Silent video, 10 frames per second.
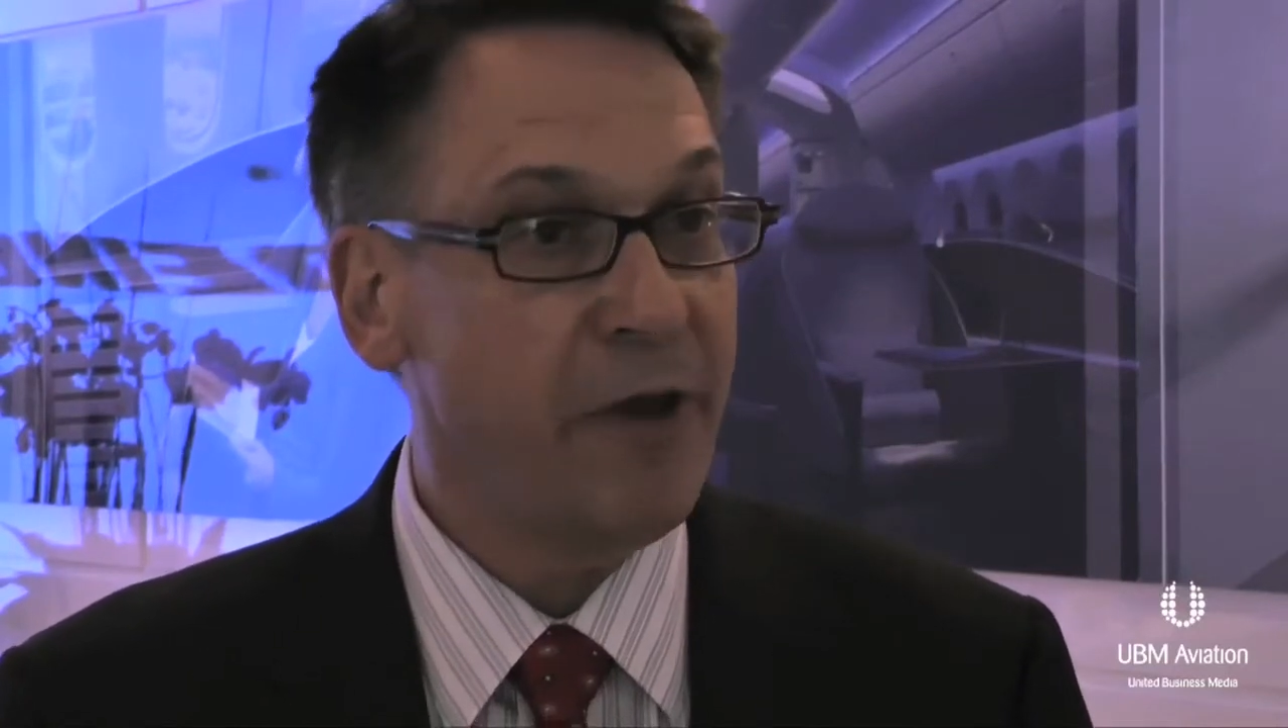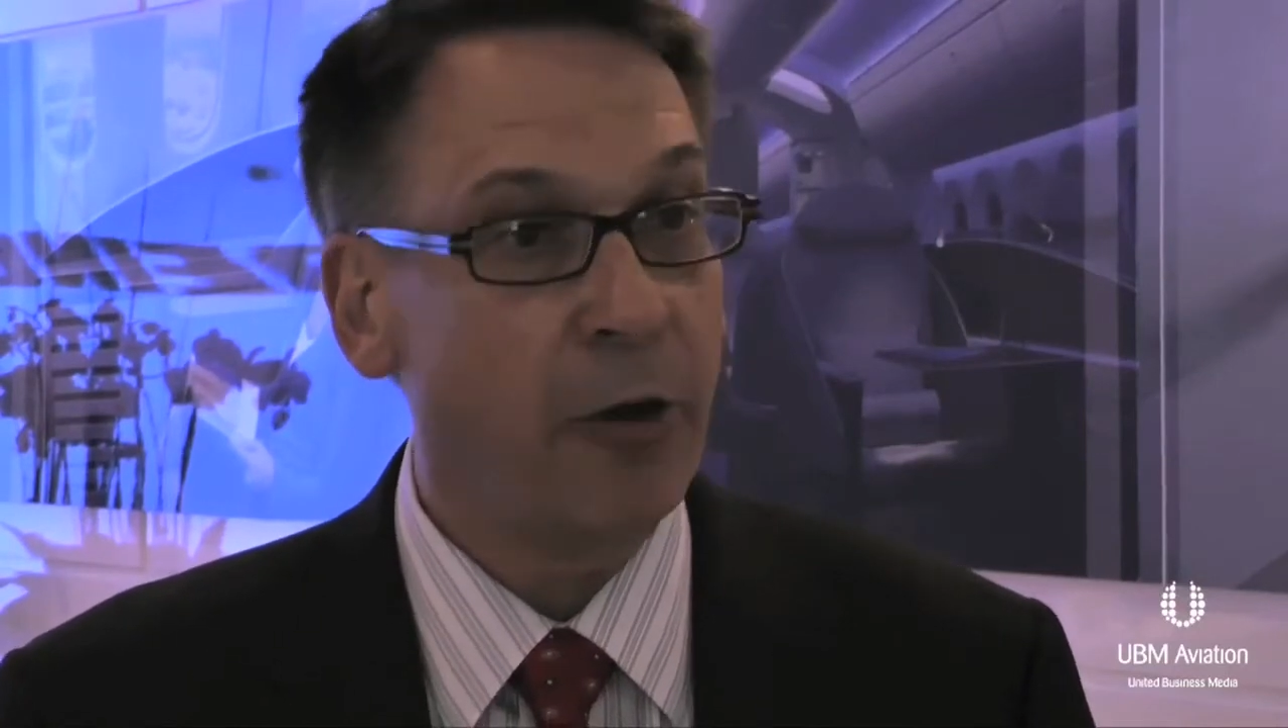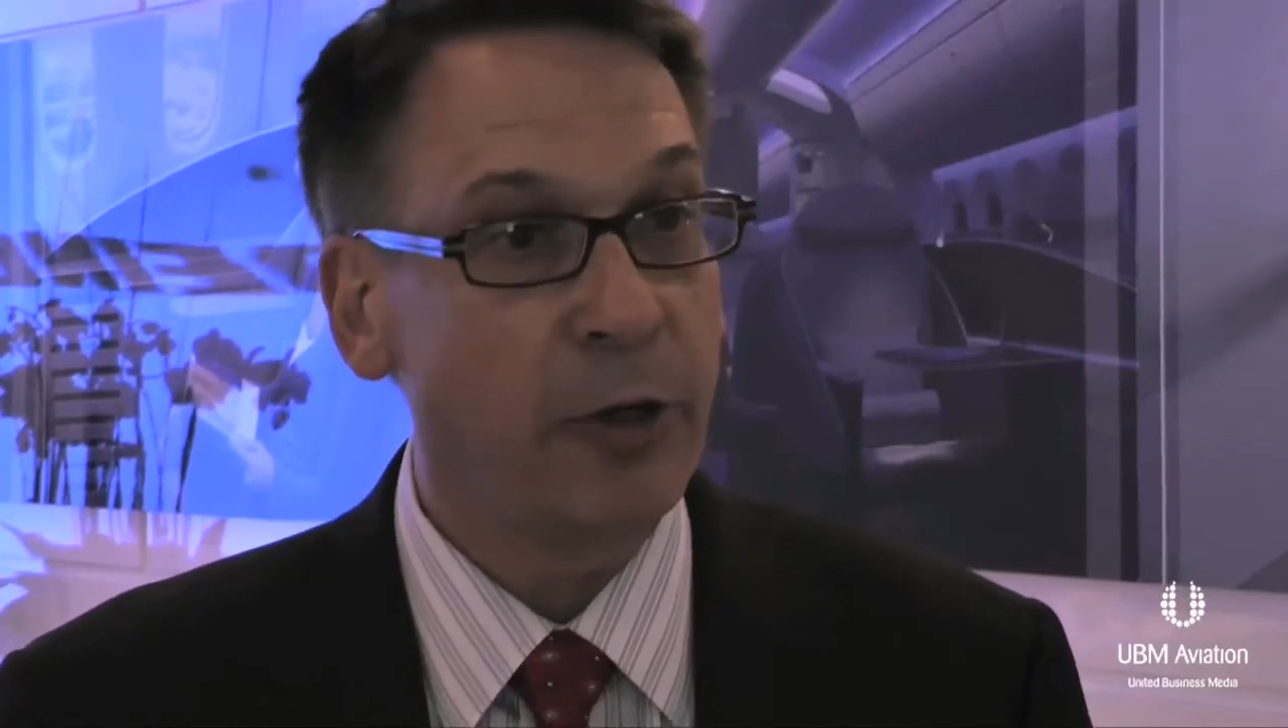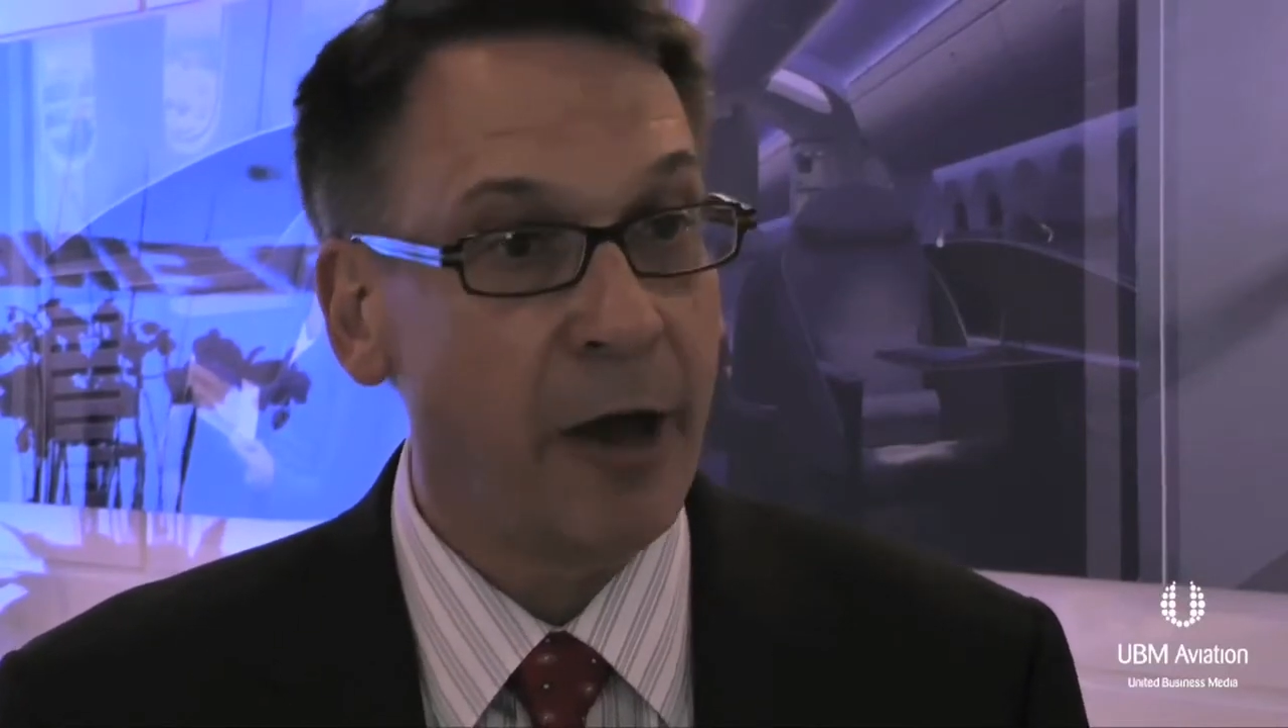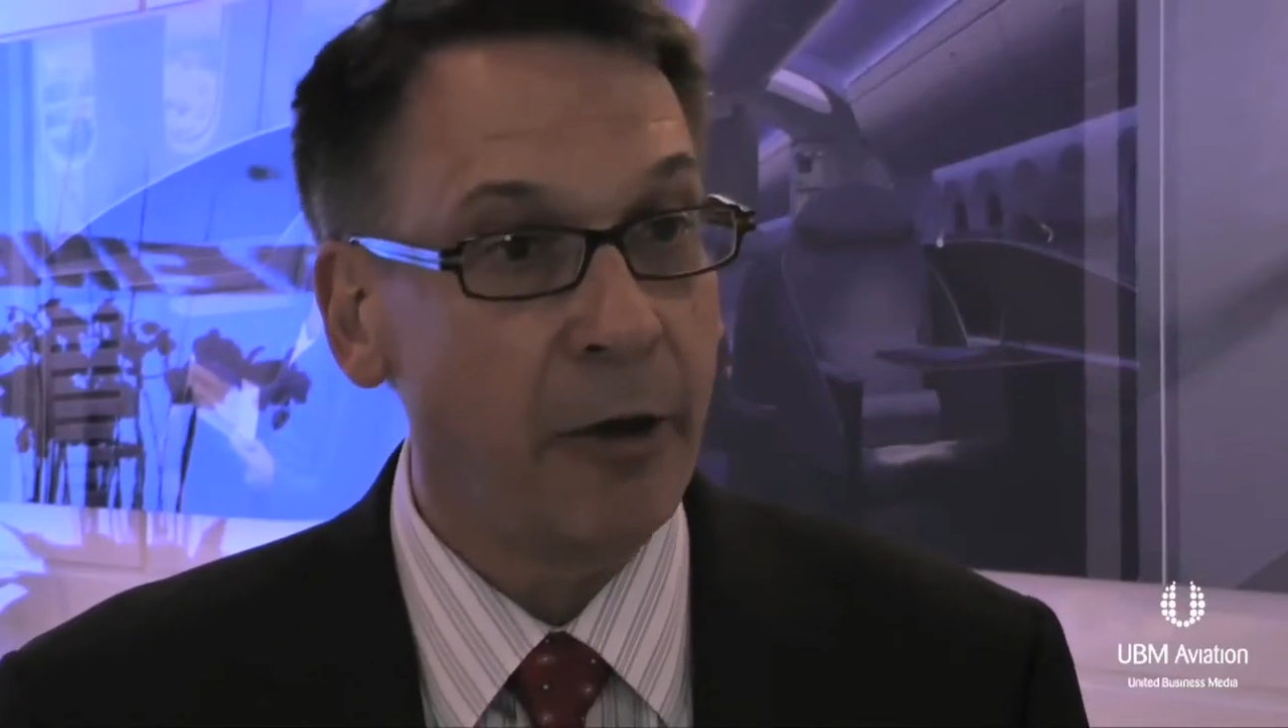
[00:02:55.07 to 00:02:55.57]

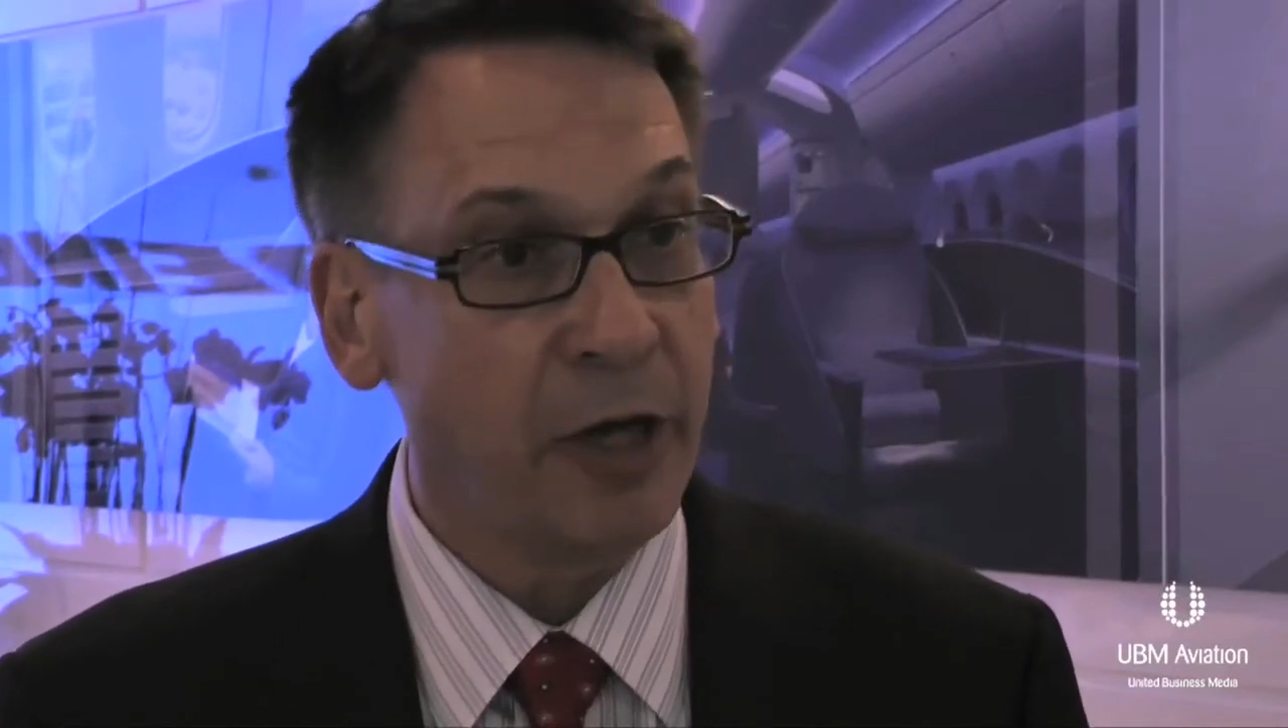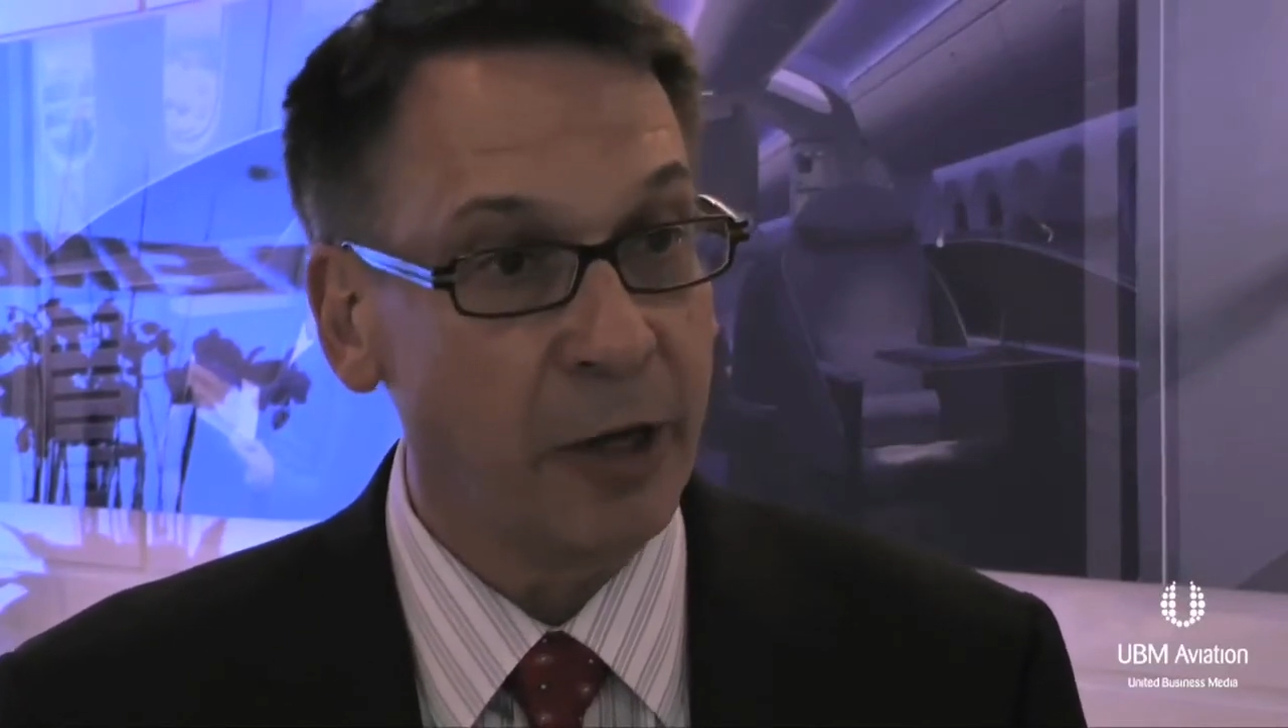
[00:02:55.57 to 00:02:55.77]
found out,